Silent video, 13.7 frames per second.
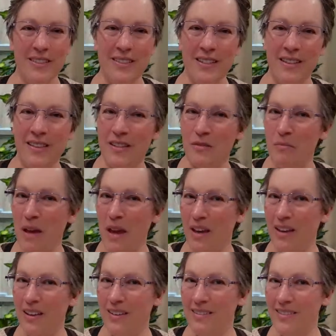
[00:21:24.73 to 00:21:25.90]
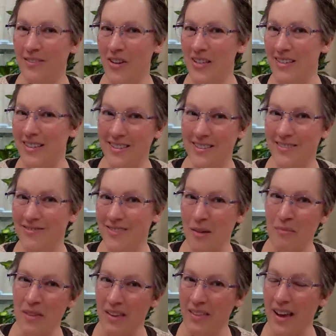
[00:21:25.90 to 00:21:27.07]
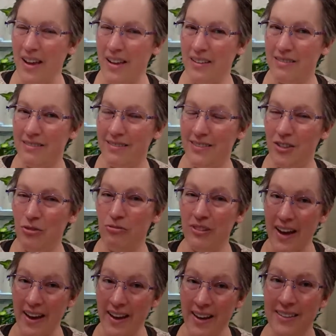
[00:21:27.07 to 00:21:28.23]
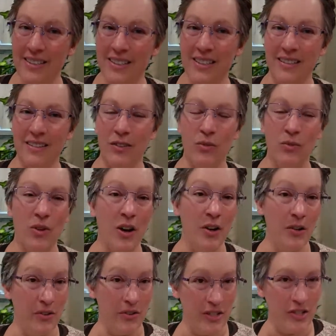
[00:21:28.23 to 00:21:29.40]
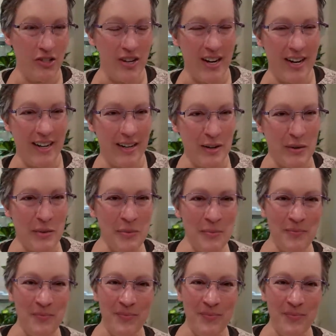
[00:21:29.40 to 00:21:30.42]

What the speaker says: did this make, was this something that you liked? Are you going to try it at home?